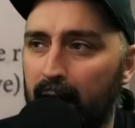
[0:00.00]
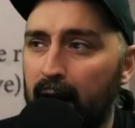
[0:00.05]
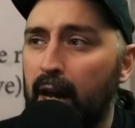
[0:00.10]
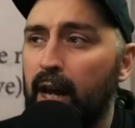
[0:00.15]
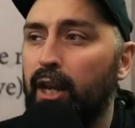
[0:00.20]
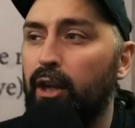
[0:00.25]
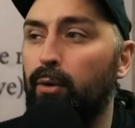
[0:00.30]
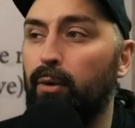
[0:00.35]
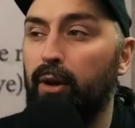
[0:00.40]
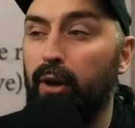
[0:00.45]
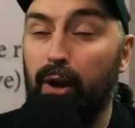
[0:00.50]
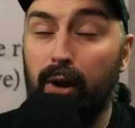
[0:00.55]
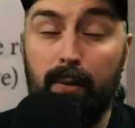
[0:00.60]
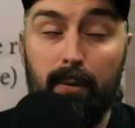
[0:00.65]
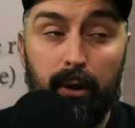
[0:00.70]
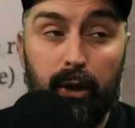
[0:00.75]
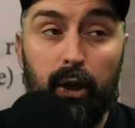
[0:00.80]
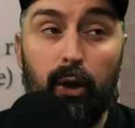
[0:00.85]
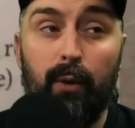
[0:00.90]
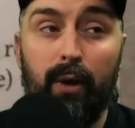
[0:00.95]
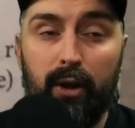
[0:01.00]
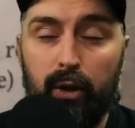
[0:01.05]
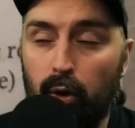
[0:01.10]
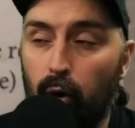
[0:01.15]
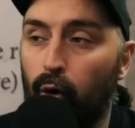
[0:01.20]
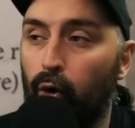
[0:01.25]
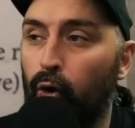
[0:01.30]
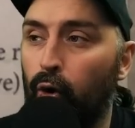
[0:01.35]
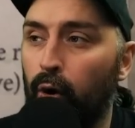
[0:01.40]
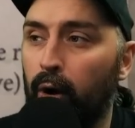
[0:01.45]
You
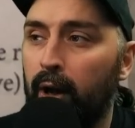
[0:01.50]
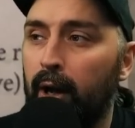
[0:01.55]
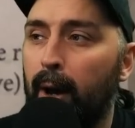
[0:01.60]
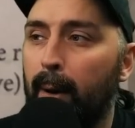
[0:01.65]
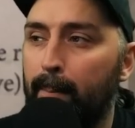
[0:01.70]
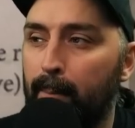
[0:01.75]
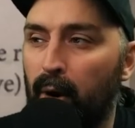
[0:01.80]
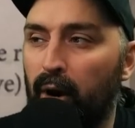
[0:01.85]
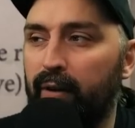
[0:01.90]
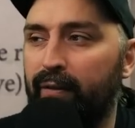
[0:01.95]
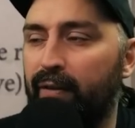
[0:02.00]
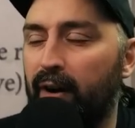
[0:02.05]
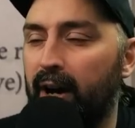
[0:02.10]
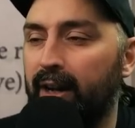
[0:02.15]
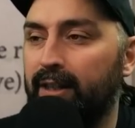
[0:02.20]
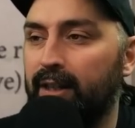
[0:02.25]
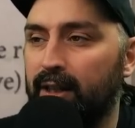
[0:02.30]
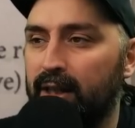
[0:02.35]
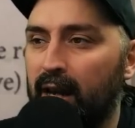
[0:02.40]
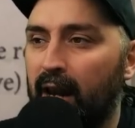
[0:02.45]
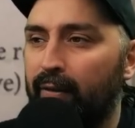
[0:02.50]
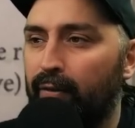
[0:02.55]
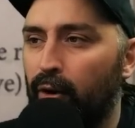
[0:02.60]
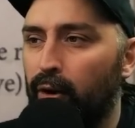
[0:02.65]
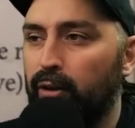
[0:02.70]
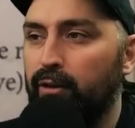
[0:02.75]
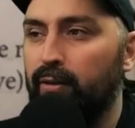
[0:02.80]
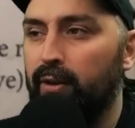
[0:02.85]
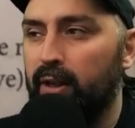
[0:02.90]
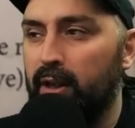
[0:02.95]
ignore modifiers to save rolls
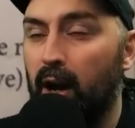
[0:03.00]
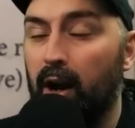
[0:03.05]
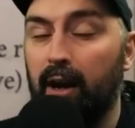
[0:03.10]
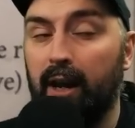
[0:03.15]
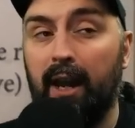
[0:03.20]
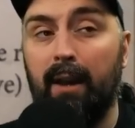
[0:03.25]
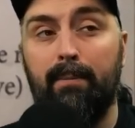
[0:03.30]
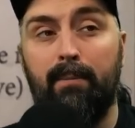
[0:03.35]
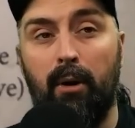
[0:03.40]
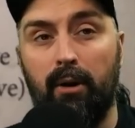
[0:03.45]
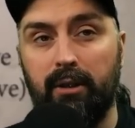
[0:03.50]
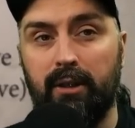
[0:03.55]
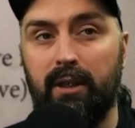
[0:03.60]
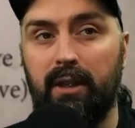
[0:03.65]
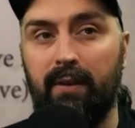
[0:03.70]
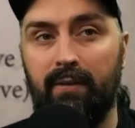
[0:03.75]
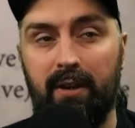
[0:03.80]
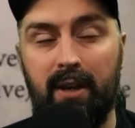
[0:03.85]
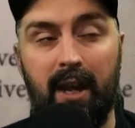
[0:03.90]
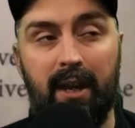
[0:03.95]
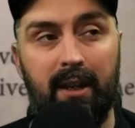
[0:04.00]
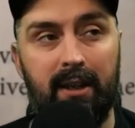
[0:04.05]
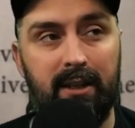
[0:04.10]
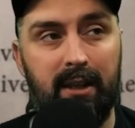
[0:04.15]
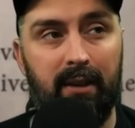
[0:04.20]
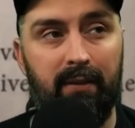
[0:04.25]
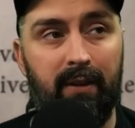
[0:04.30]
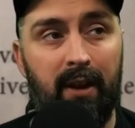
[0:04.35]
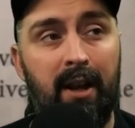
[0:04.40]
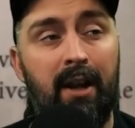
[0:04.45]
for the target, positive and negative.